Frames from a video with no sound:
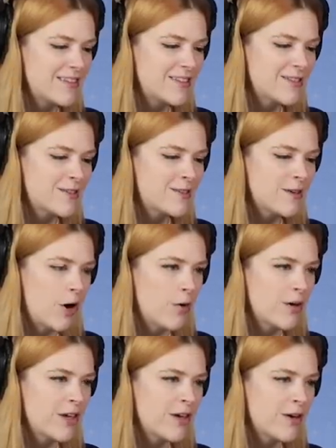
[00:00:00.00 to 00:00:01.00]
This is
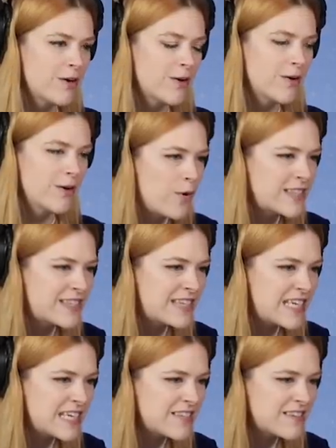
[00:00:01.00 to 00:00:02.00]
so cute. What's
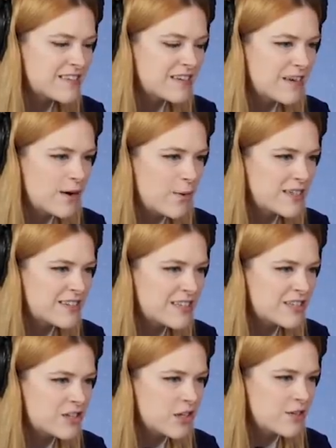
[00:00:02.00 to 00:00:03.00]
this? What's
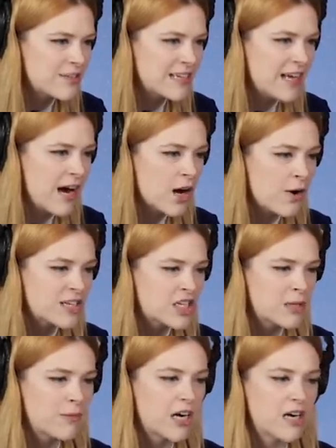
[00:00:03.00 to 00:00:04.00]
this, Josie? A
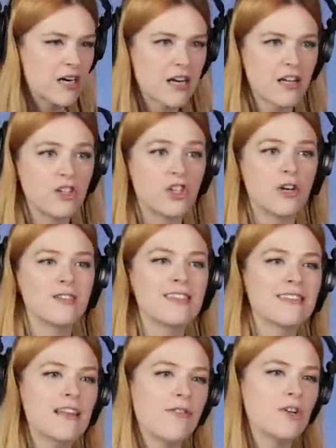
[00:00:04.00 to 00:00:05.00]
question mark.
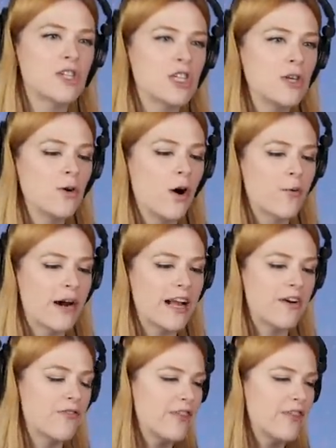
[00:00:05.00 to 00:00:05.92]
Josie's level two already of